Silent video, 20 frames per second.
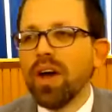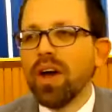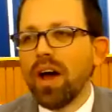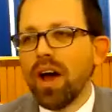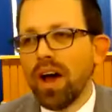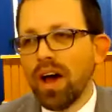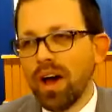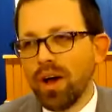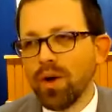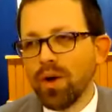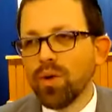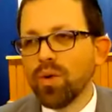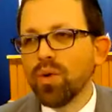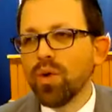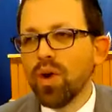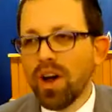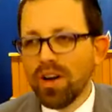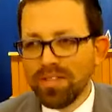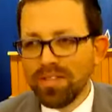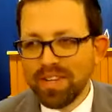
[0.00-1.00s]

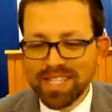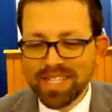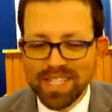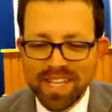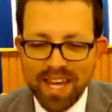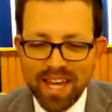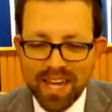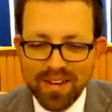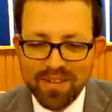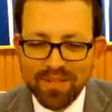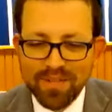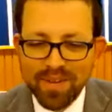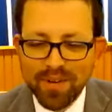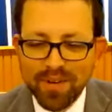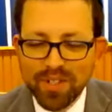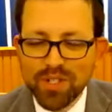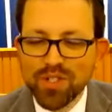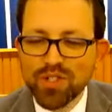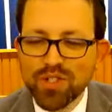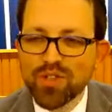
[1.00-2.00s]
who obviously had a
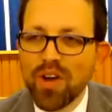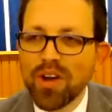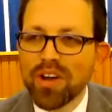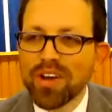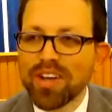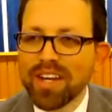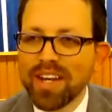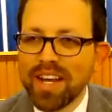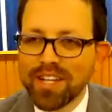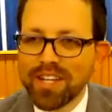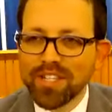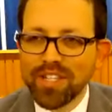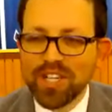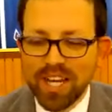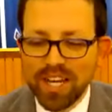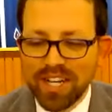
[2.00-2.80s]
very strong connection.